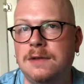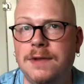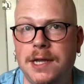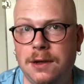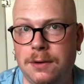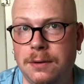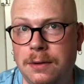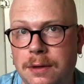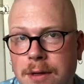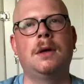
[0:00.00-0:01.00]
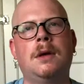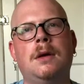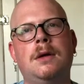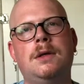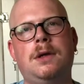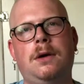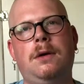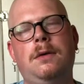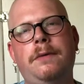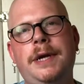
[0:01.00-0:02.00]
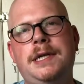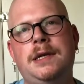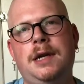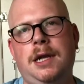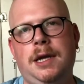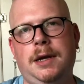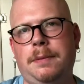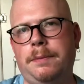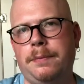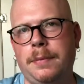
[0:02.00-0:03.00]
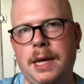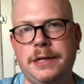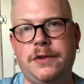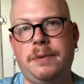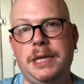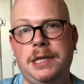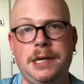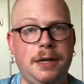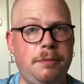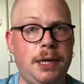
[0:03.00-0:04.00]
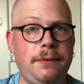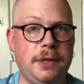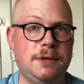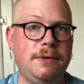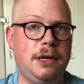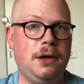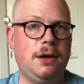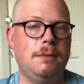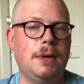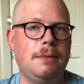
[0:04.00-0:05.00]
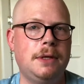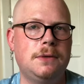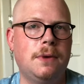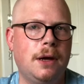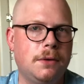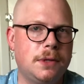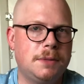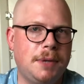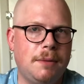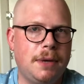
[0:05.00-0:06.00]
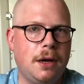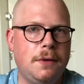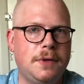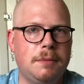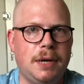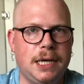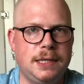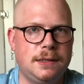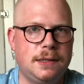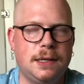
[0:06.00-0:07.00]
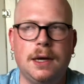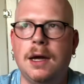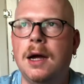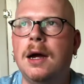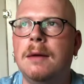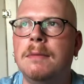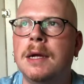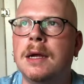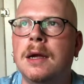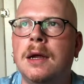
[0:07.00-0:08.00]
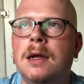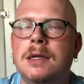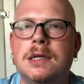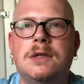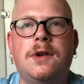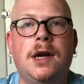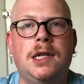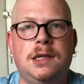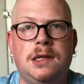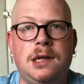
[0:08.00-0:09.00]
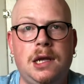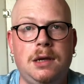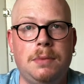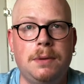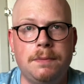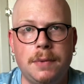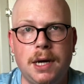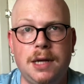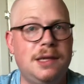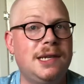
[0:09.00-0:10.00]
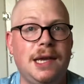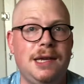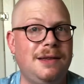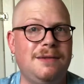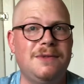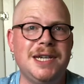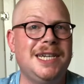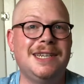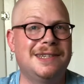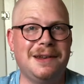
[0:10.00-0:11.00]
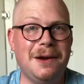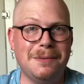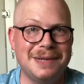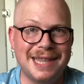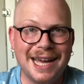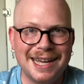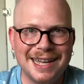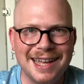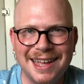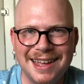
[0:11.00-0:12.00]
video. So recently, as I've mentioned in a previous video, my mental health has been a bit over the place, just struggling to sleep. This heat really doesn't help with that.